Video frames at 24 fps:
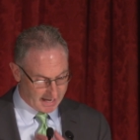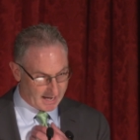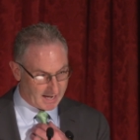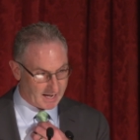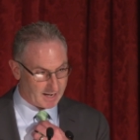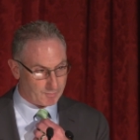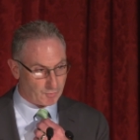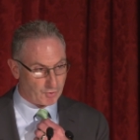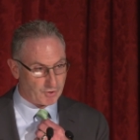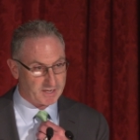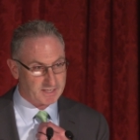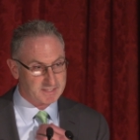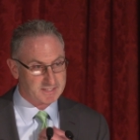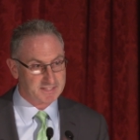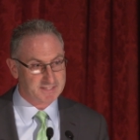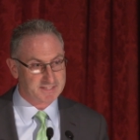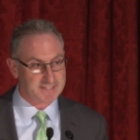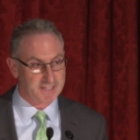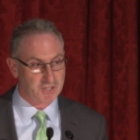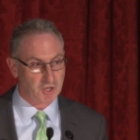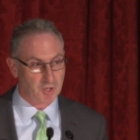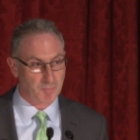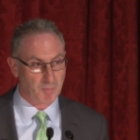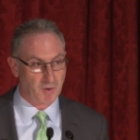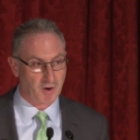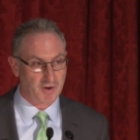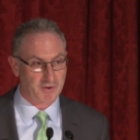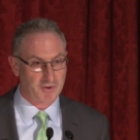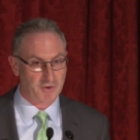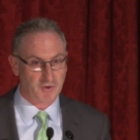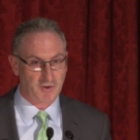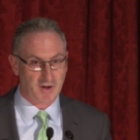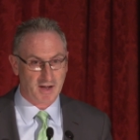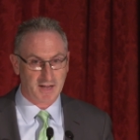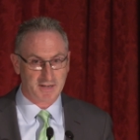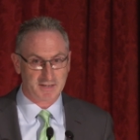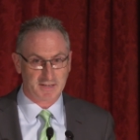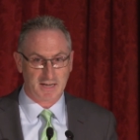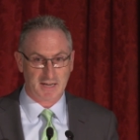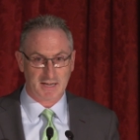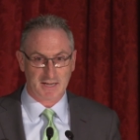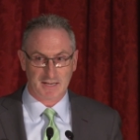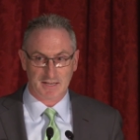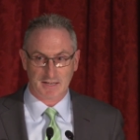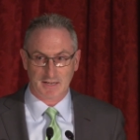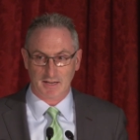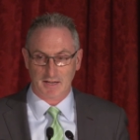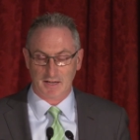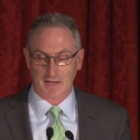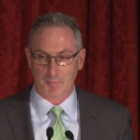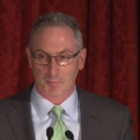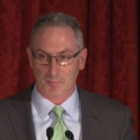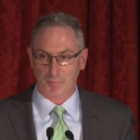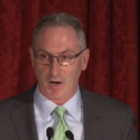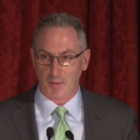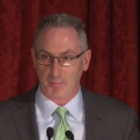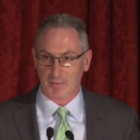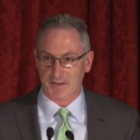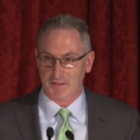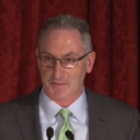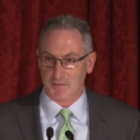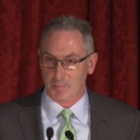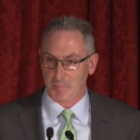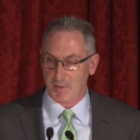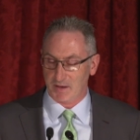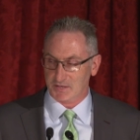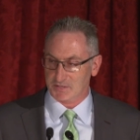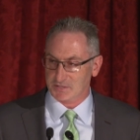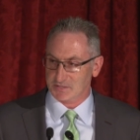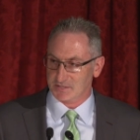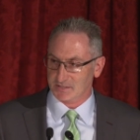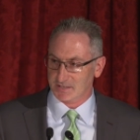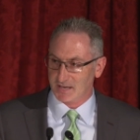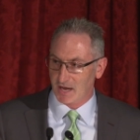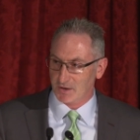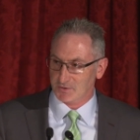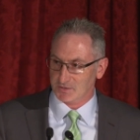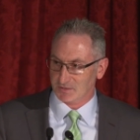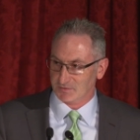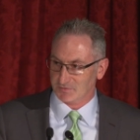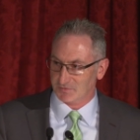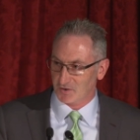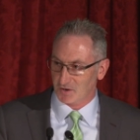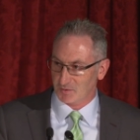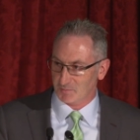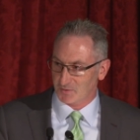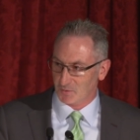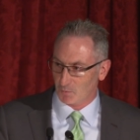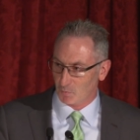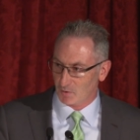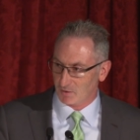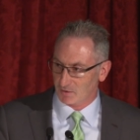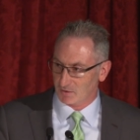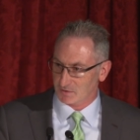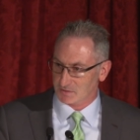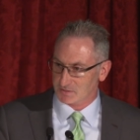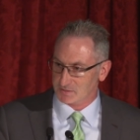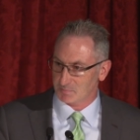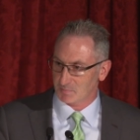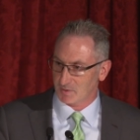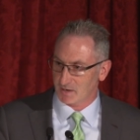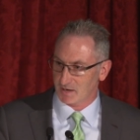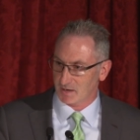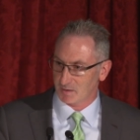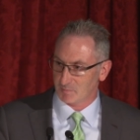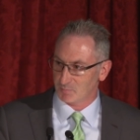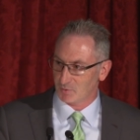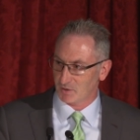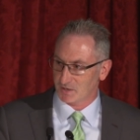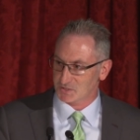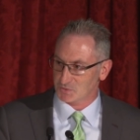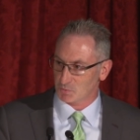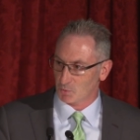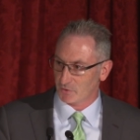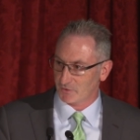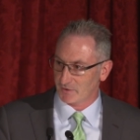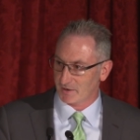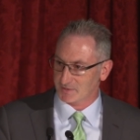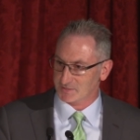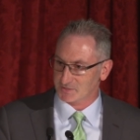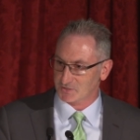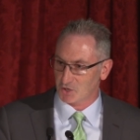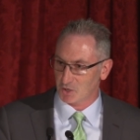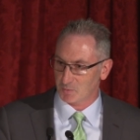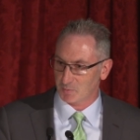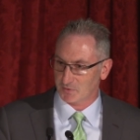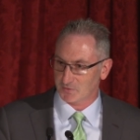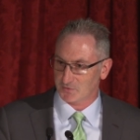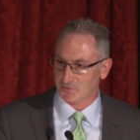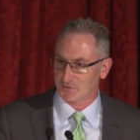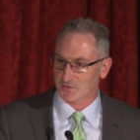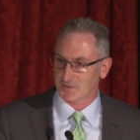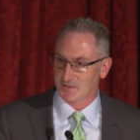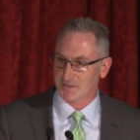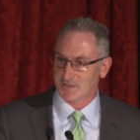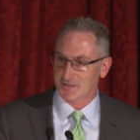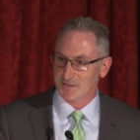Marie is a senior partner at a probably the best accounting firm in the world, PricewaterhouseCoopers.